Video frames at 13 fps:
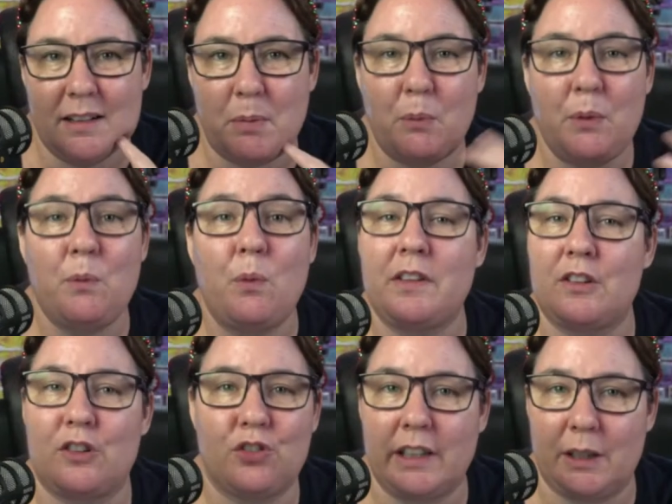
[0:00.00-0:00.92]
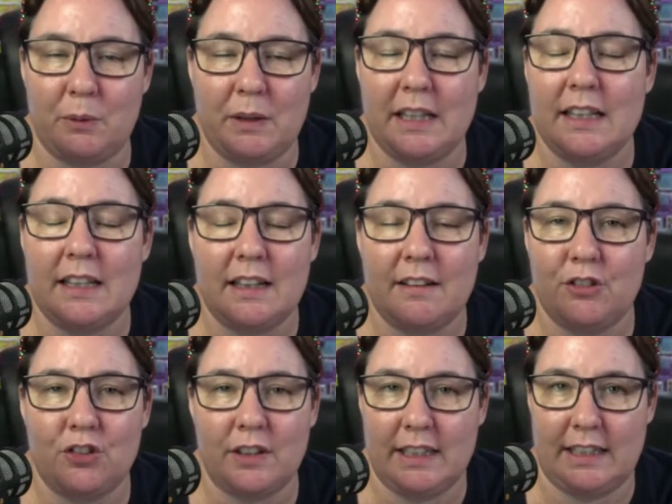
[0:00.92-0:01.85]
But we want the tree. We love
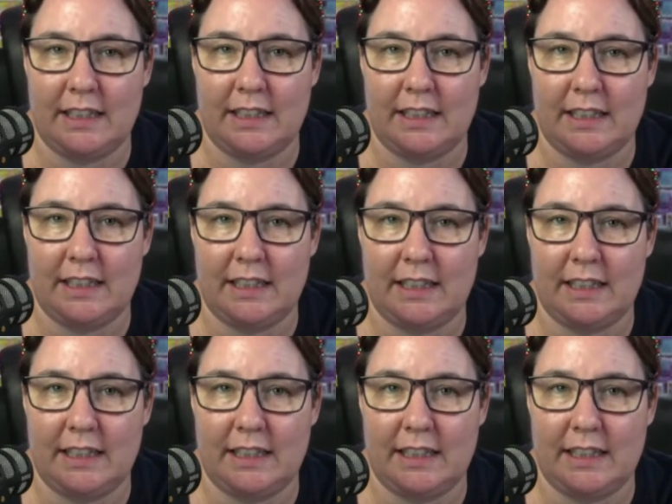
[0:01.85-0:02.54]
trees. So